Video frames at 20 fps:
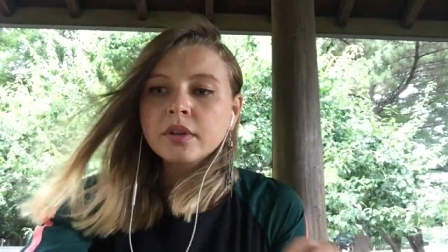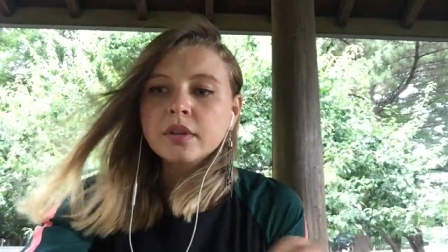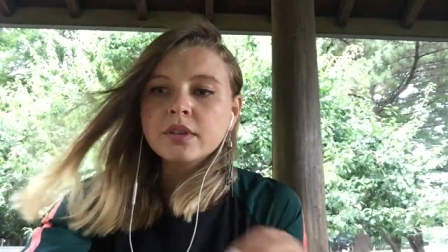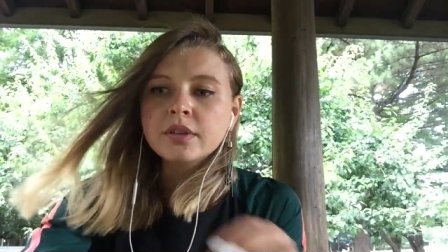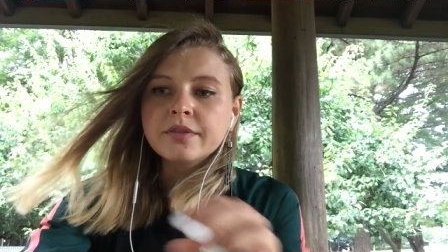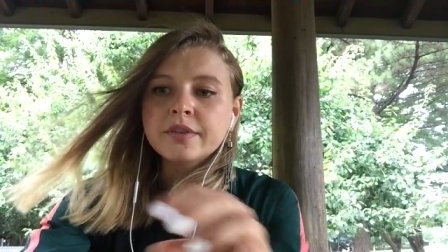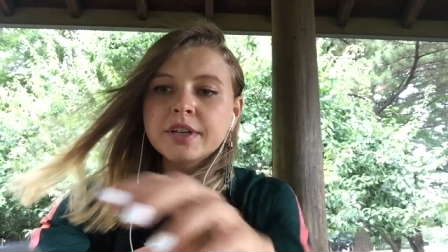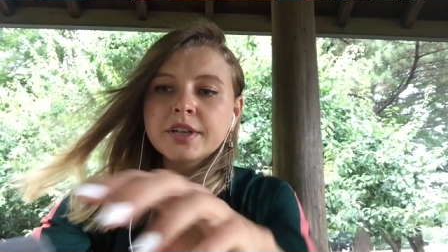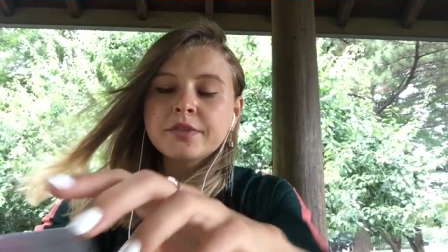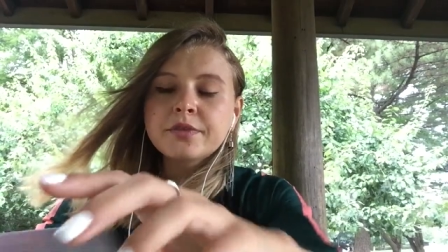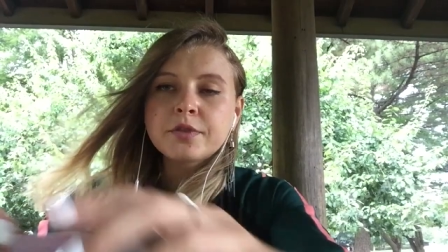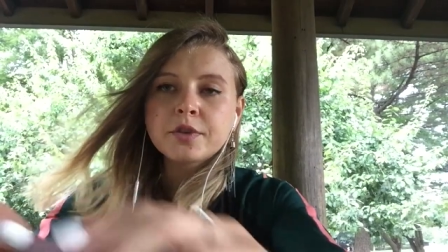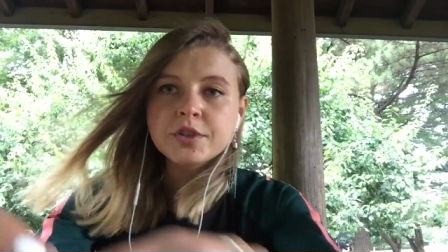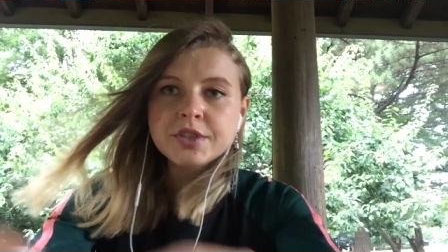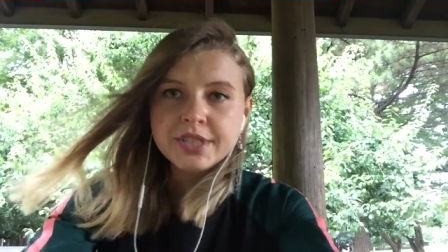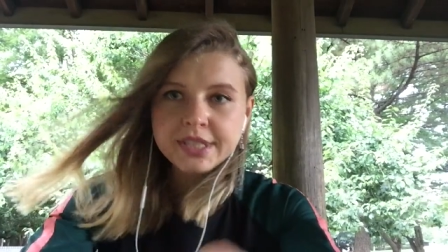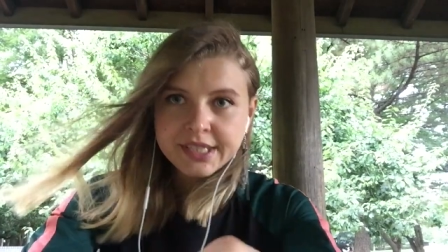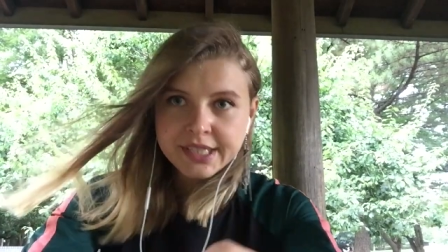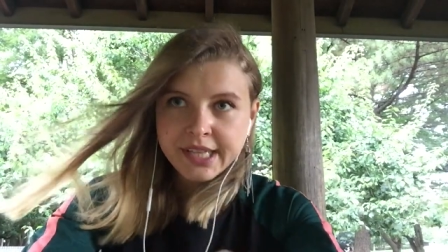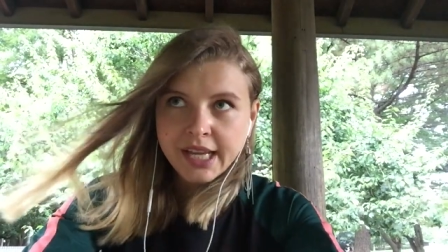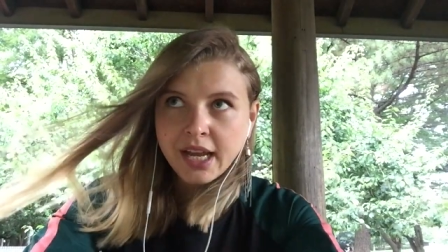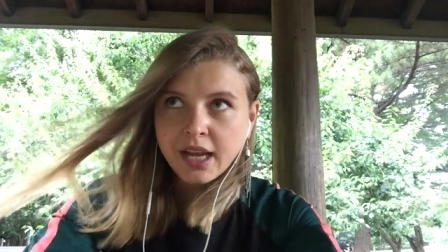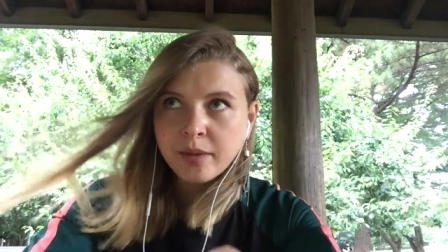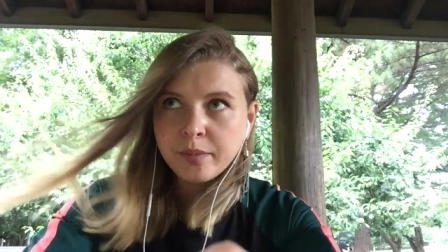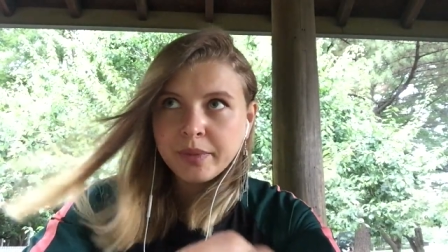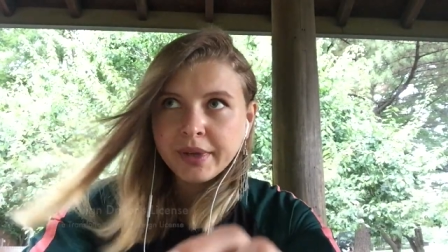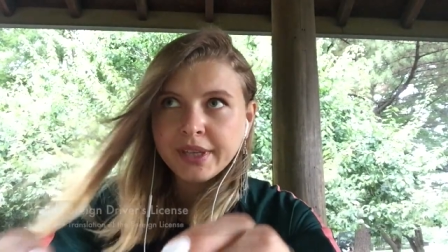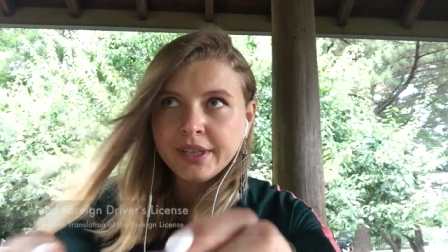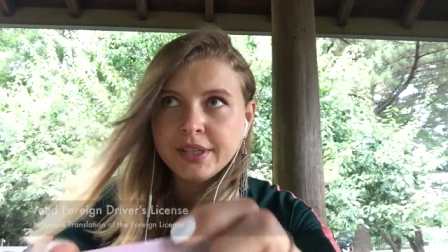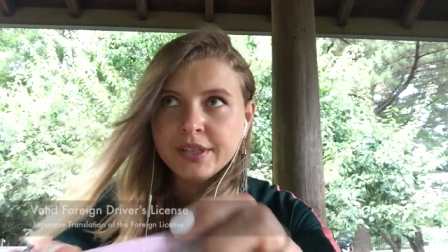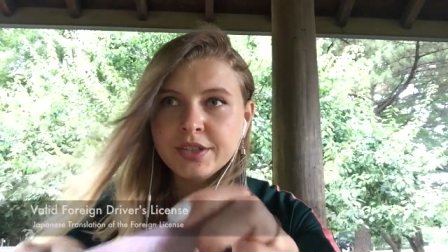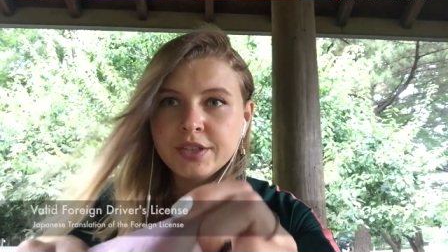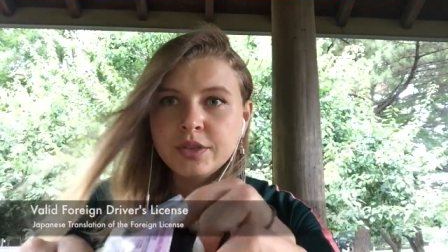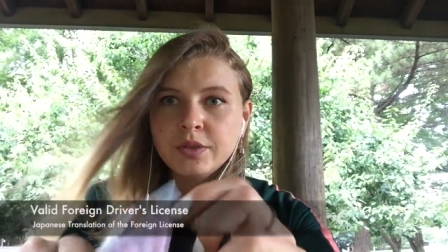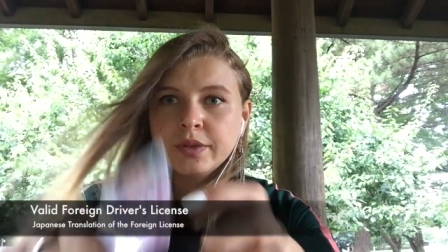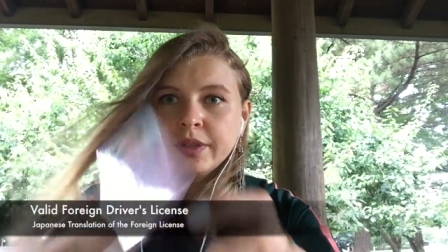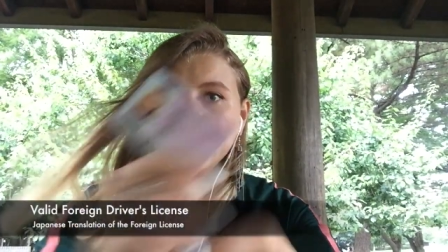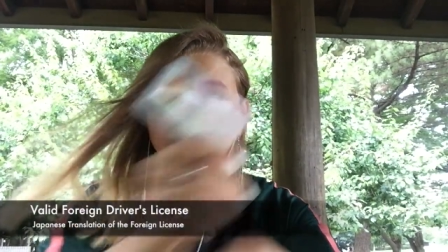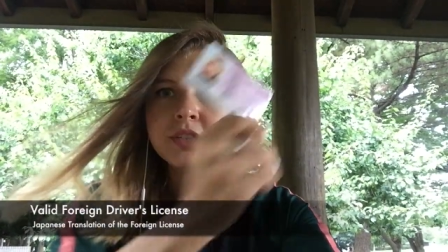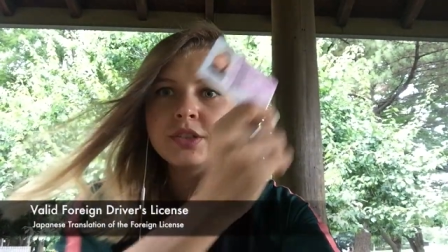the very first step is
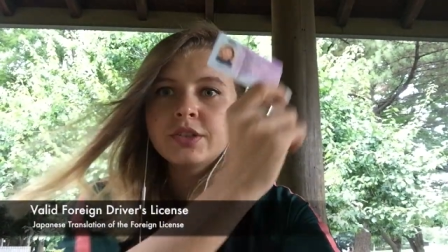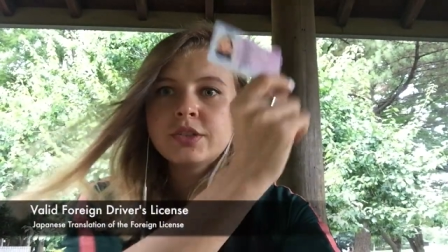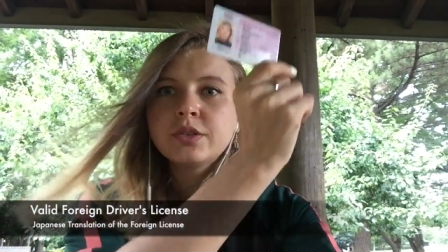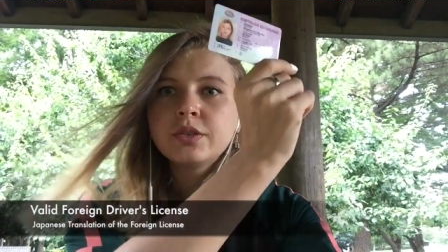you need